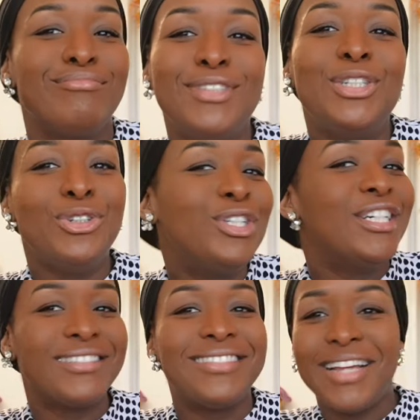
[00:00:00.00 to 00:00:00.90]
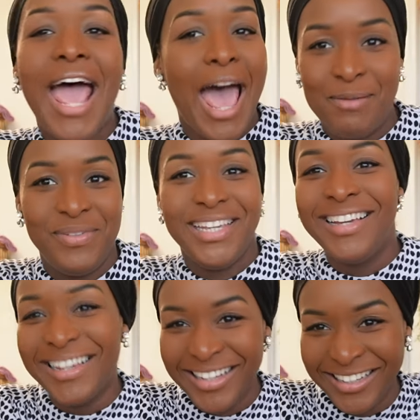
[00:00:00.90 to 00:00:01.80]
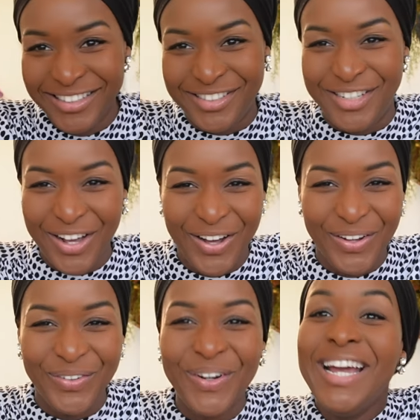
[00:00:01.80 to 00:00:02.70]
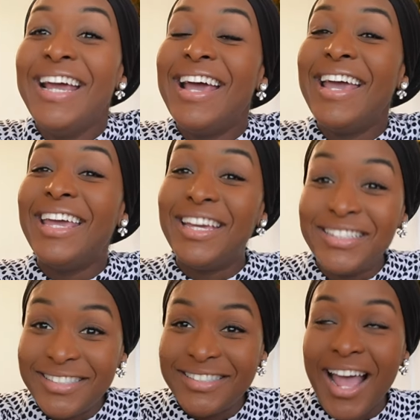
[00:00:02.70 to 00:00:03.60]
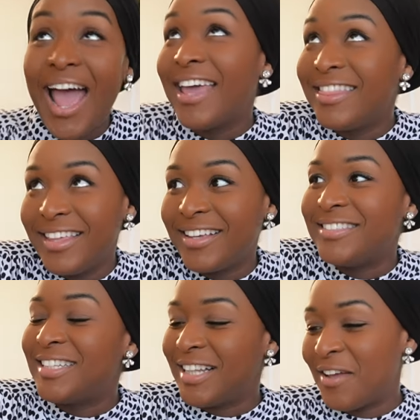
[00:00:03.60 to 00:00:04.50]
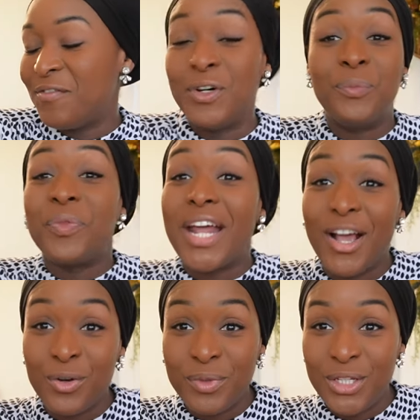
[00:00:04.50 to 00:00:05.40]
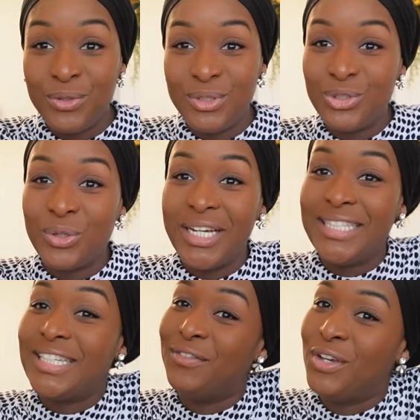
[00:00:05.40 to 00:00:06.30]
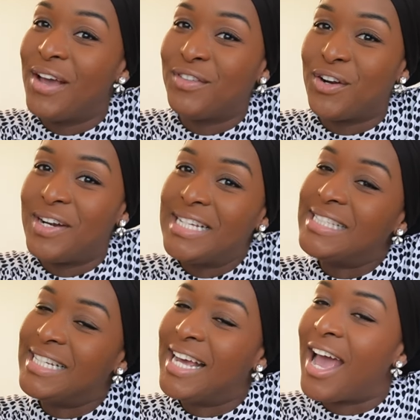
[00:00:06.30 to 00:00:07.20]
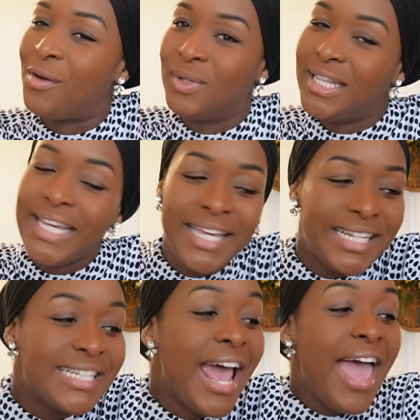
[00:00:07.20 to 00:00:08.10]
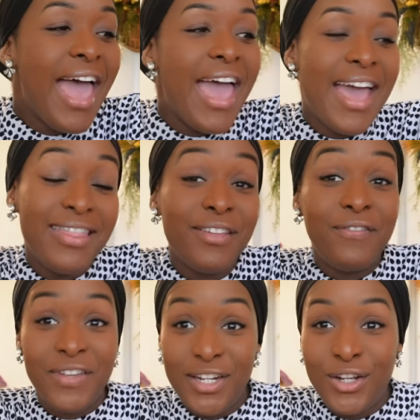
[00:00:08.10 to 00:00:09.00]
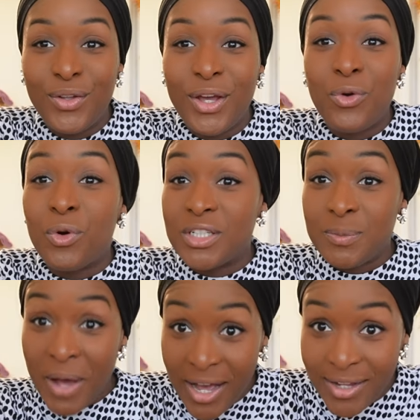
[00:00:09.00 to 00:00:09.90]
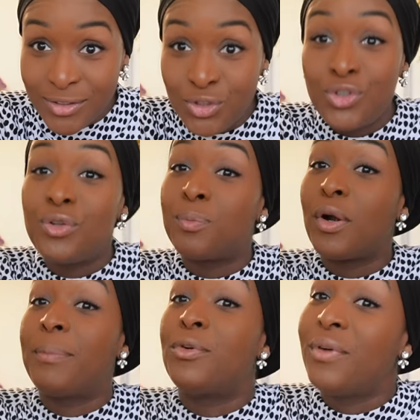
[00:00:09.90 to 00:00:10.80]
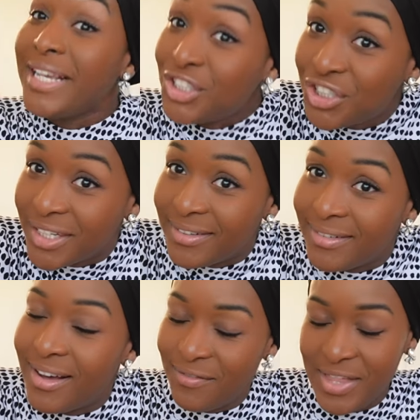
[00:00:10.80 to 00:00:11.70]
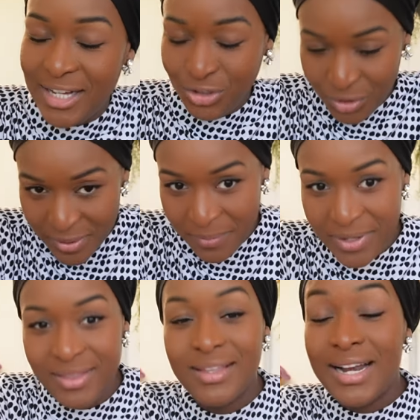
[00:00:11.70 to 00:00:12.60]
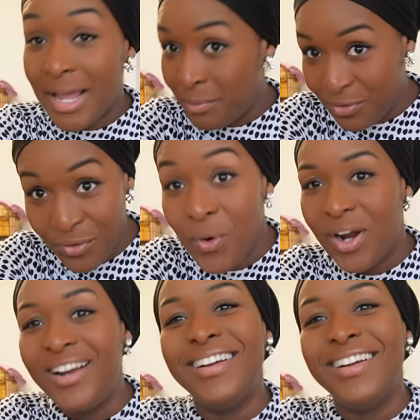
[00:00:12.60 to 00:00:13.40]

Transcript: You looked happy. So it's, I think, delightful, and I hope that you enjoy it. If you haven't already seen it, I will link it, and the video that corresponds to the preparation of that trip the night before.